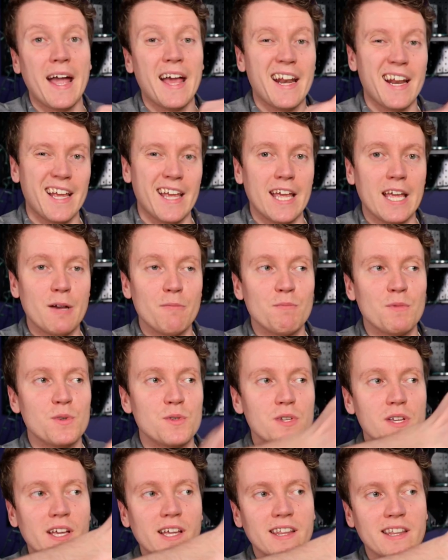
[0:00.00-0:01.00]
And I am
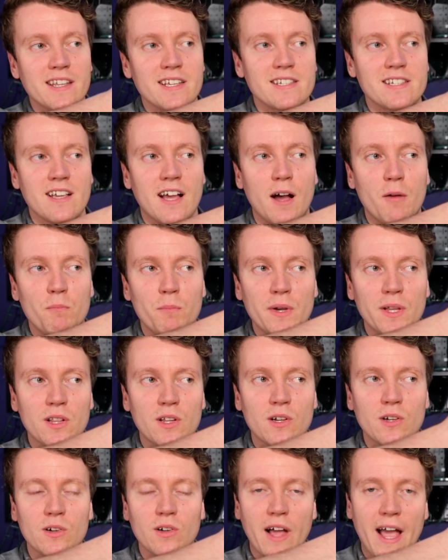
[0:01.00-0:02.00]
using this
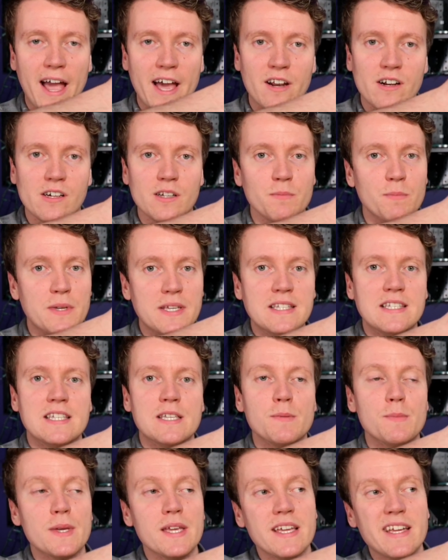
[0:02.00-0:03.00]
umbilical add-on P
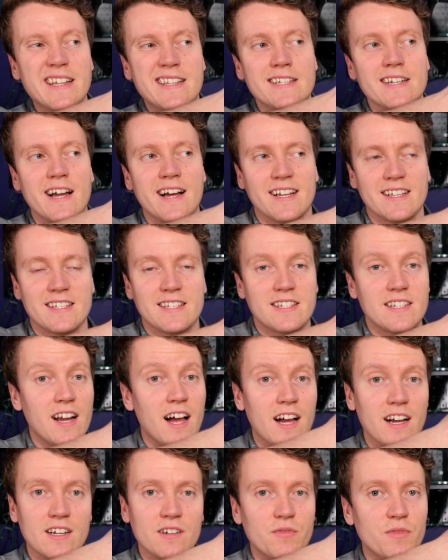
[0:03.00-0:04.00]
C B. It's not
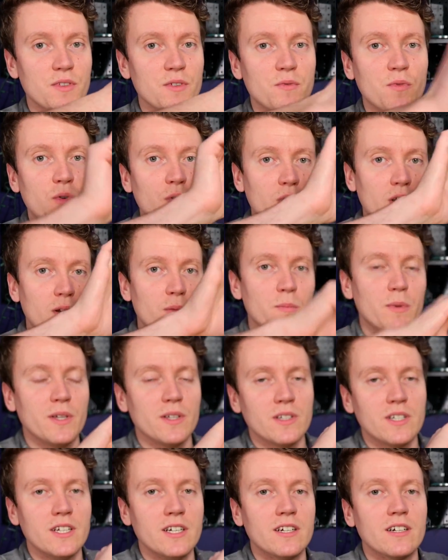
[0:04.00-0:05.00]
stock for the Voron
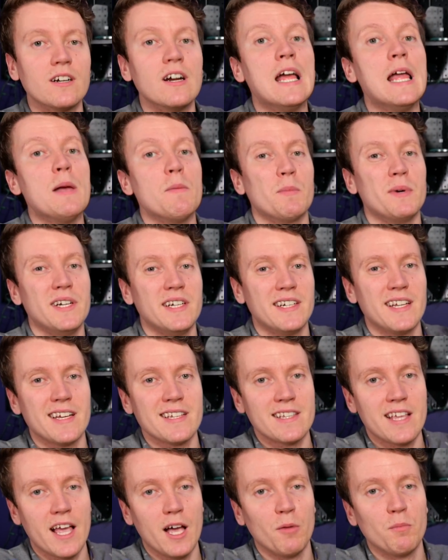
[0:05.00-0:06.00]
build here, but it
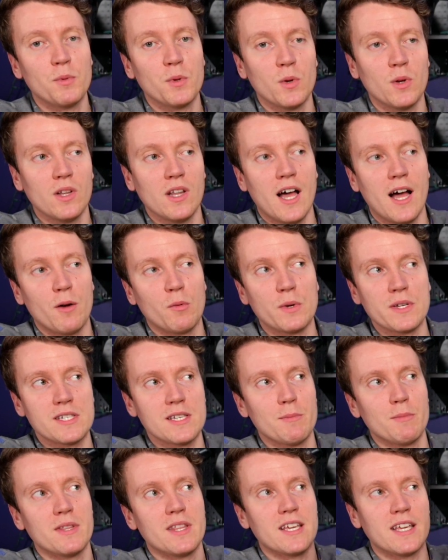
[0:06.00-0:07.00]
does help you a lot with
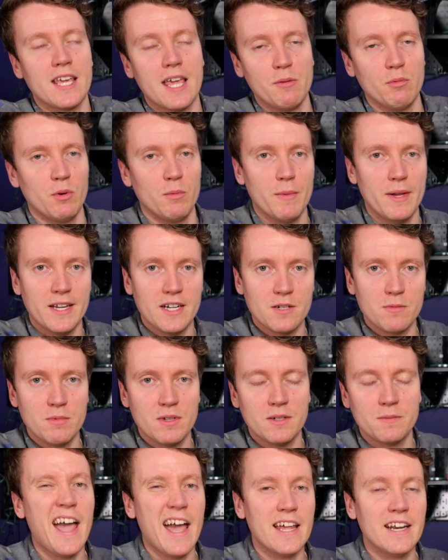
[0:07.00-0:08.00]
some of the cable
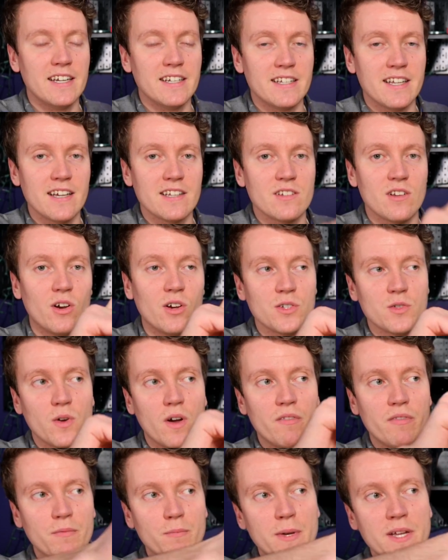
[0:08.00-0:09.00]
management, and it does also
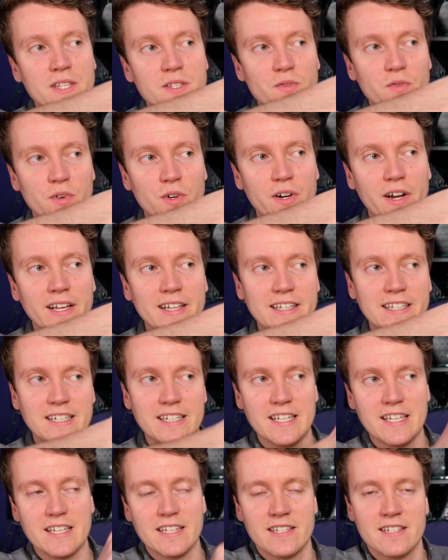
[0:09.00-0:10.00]
have pins for your L E
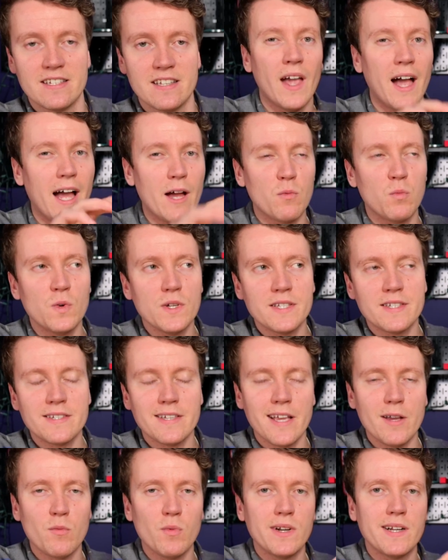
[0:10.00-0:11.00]
Ds. I would
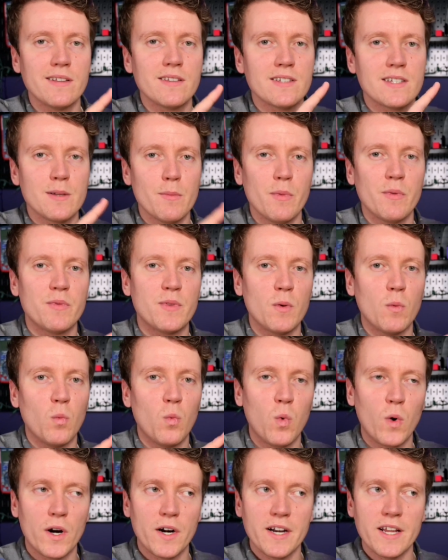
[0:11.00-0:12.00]
say one of some of the
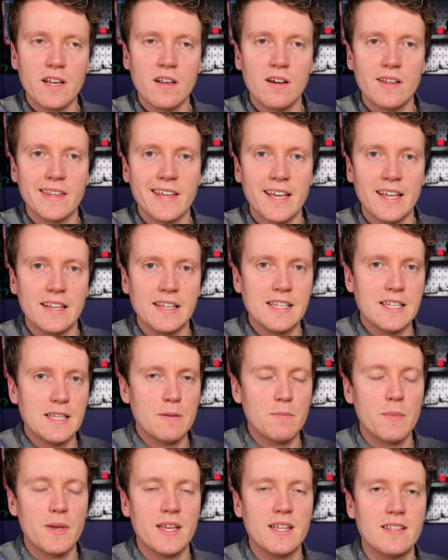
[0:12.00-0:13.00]
wording on the L E D
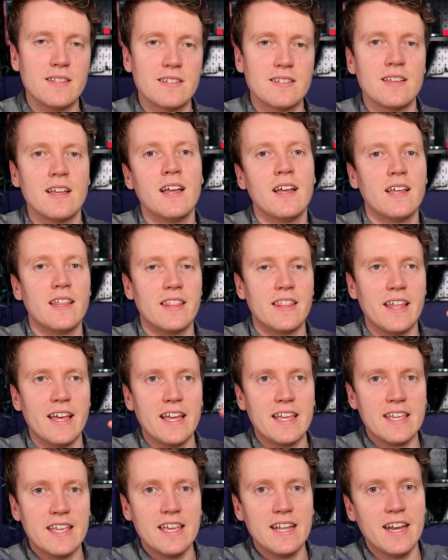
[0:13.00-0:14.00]
pins, the
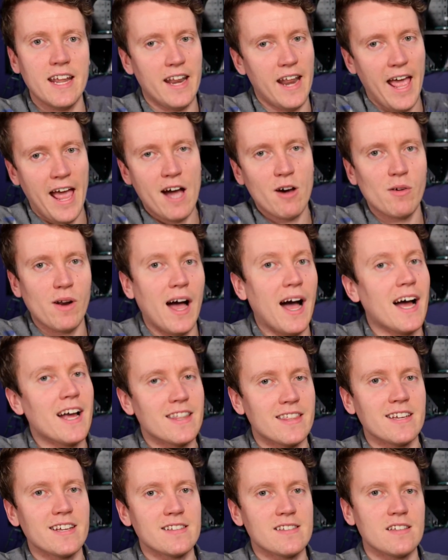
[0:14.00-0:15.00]
in and out, I
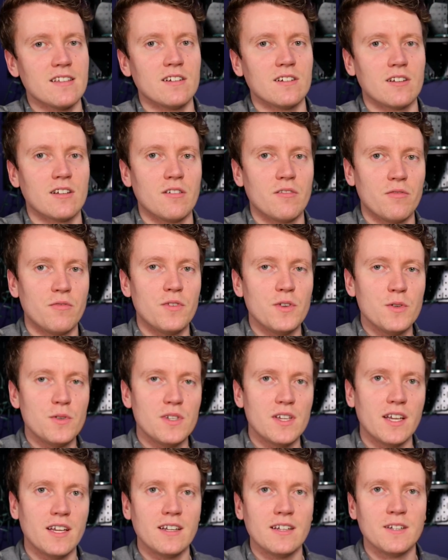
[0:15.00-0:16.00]
think is a little
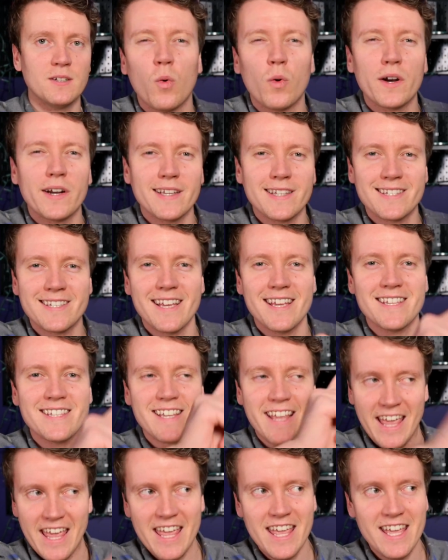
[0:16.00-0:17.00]
confusing. Where it says
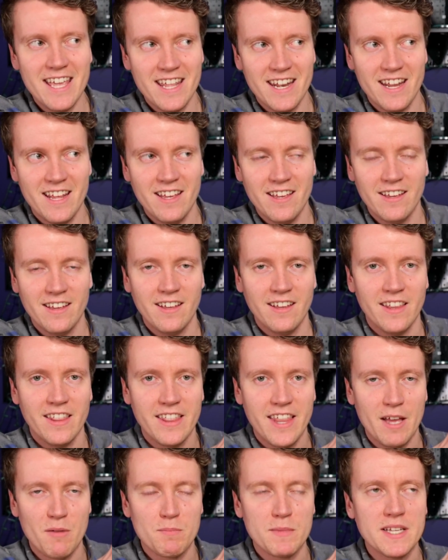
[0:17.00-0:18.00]
in,
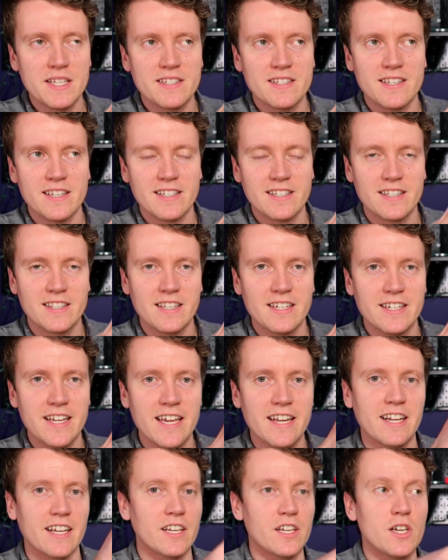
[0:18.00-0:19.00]
that means it's the
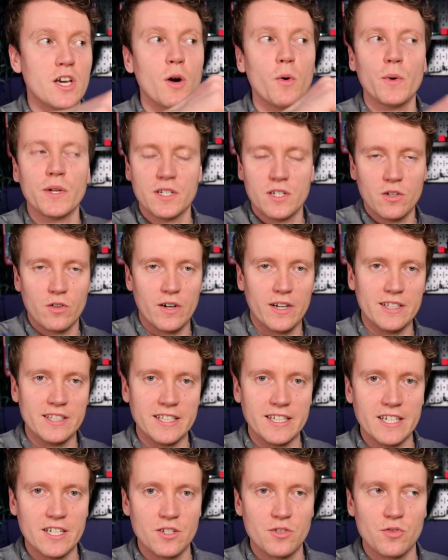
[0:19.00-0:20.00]
data going to your L E
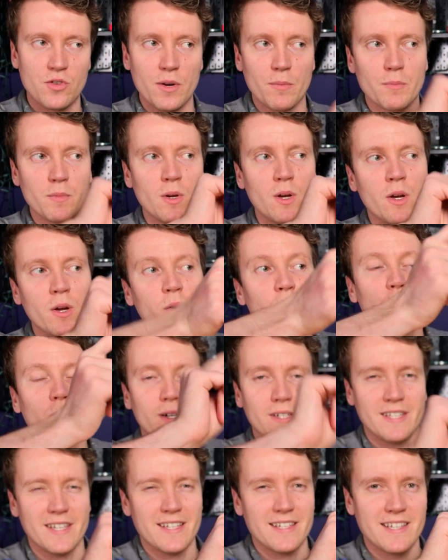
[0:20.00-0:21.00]
D strip. Where
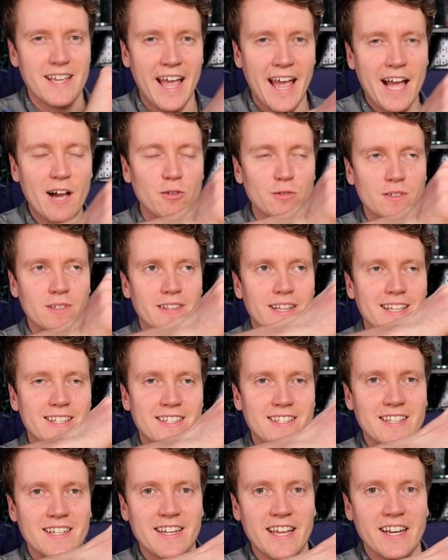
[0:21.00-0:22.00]
it says out, that's
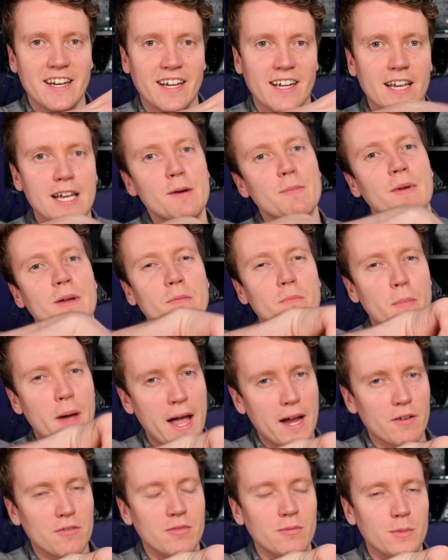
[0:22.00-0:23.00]
the data coming
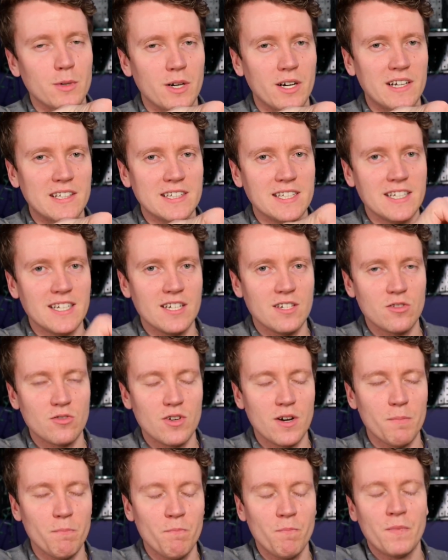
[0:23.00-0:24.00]
back from your L E D
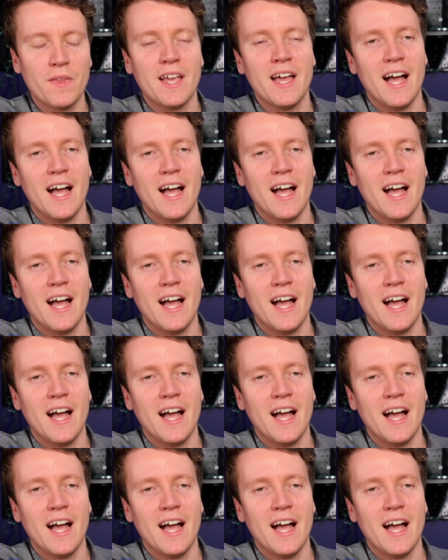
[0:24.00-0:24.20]
strip.